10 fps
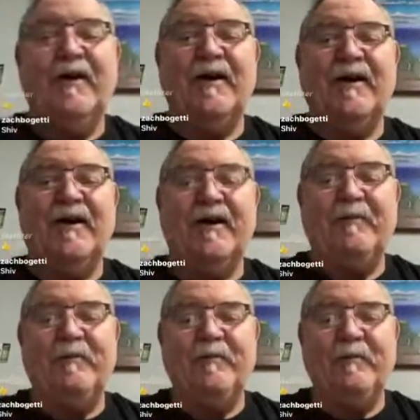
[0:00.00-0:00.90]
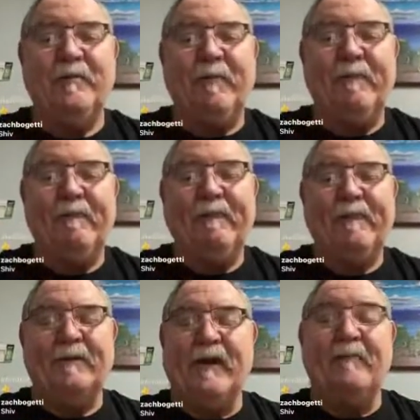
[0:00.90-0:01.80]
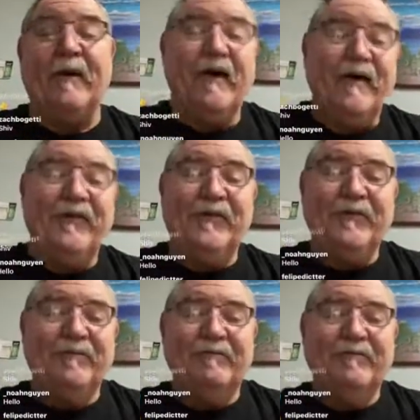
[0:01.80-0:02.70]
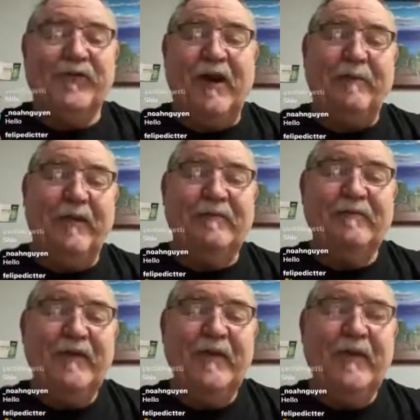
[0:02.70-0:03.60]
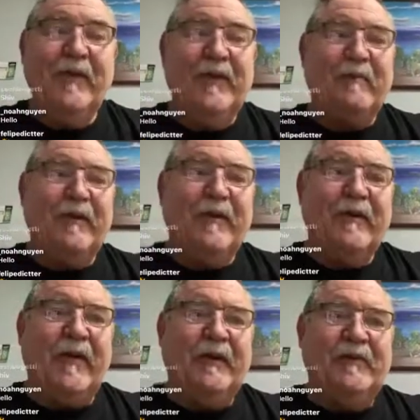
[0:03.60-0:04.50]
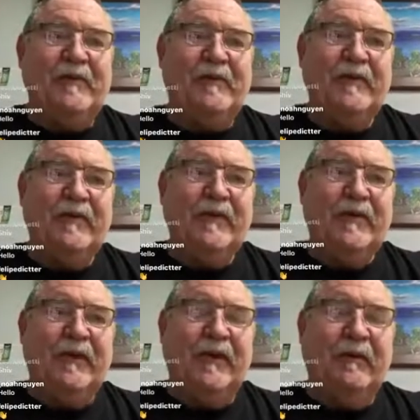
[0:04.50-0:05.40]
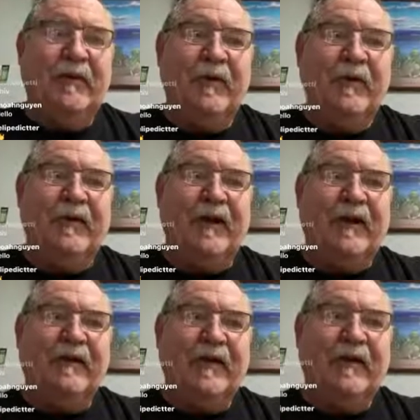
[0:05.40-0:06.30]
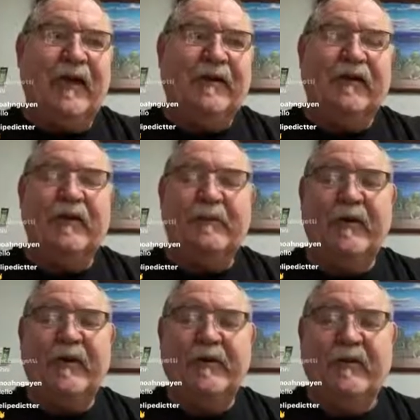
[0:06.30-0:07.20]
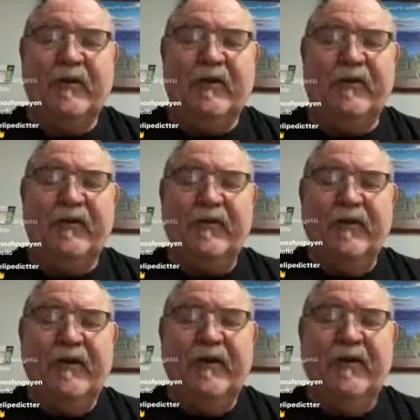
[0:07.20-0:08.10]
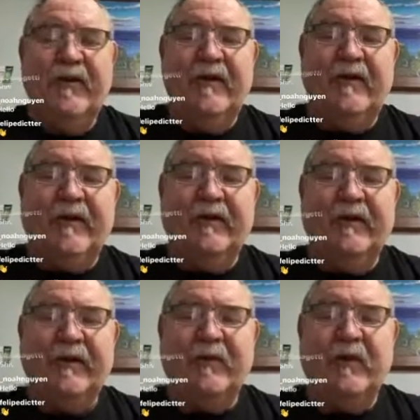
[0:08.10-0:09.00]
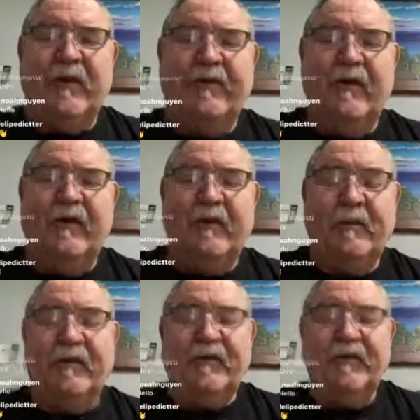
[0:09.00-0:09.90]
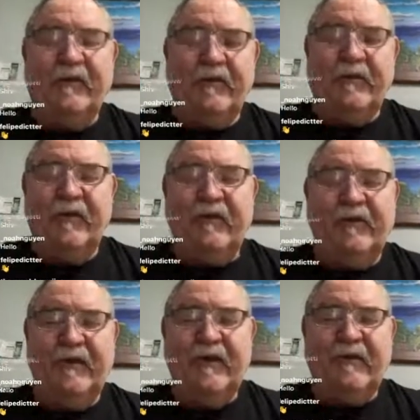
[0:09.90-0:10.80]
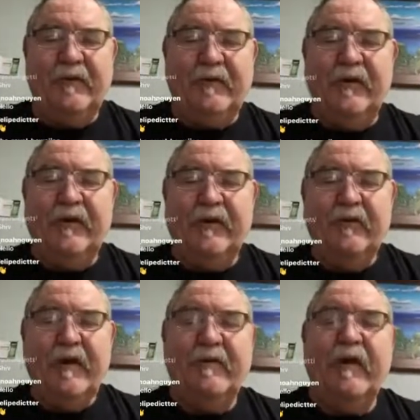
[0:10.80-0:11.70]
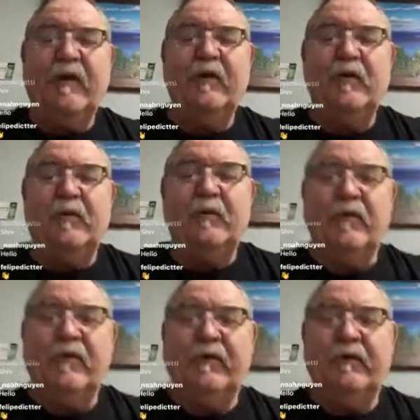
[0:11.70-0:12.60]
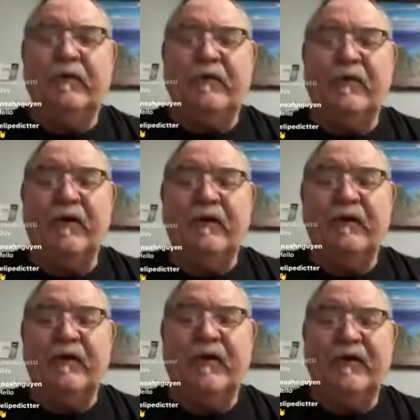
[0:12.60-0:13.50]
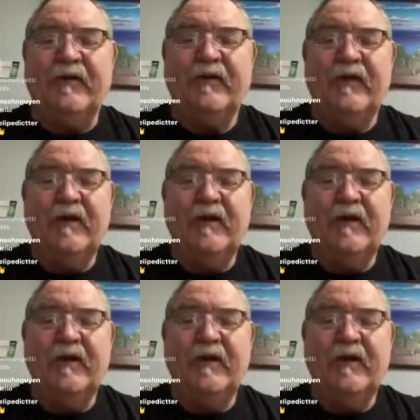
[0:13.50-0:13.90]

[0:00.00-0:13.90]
I'm biased, shaping, but in the early days, I glassed a couple hundred boards, and with each board, I felt like my skills improved, and I felt pretty good about making a whole board from start to finish.